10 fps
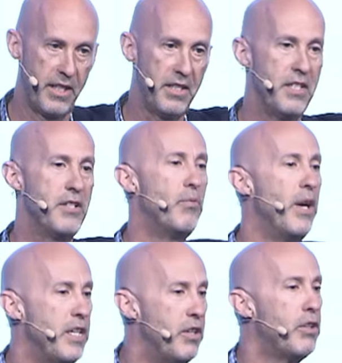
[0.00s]
This is
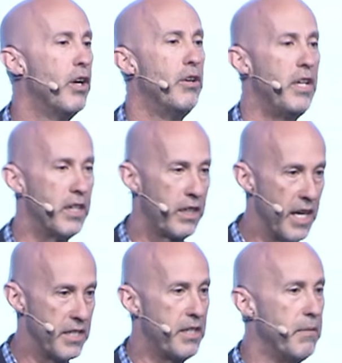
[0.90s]
when you go to your
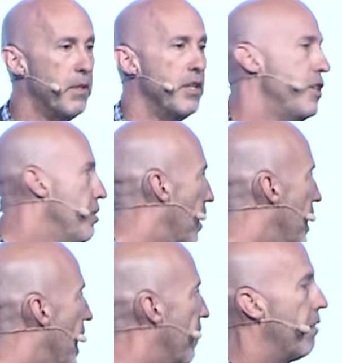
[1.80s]
customers. You
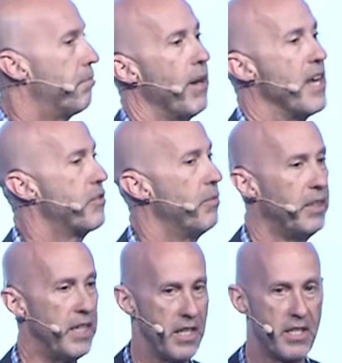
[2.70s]
might have a press
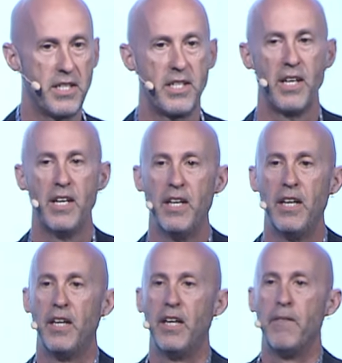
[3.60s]
release.
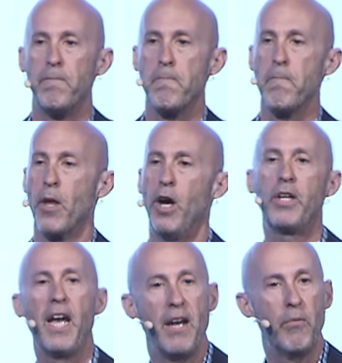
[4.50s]

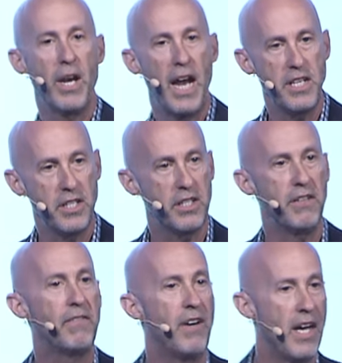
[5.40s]
Okay, what I just
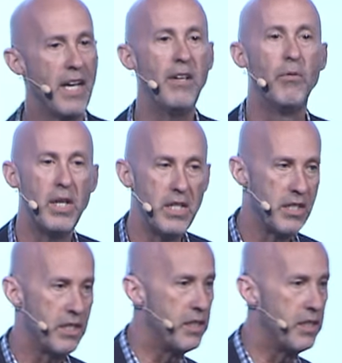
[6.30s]
defined was